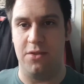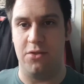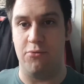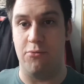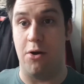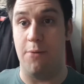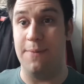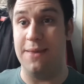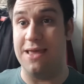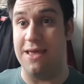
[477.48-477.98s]
So
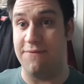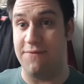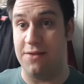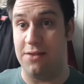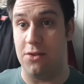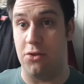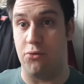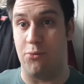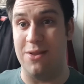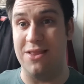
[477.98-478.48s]
I'll be
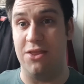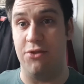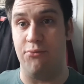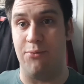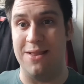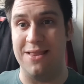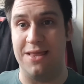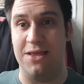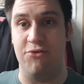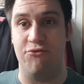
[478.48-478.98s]
giving the
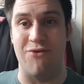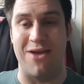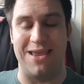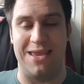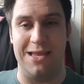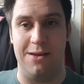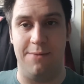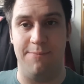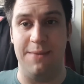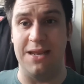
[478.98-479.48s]
2020
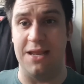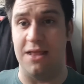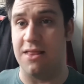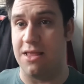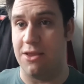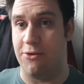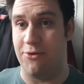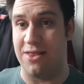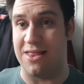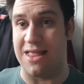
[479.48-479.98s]
Dracula
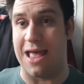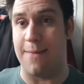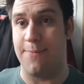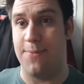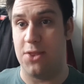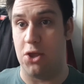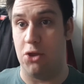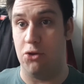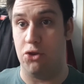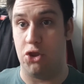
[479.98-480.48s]
miniseries
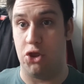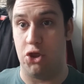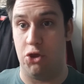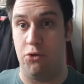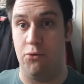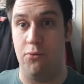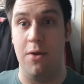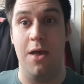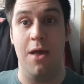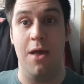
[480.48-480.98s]
episode 2,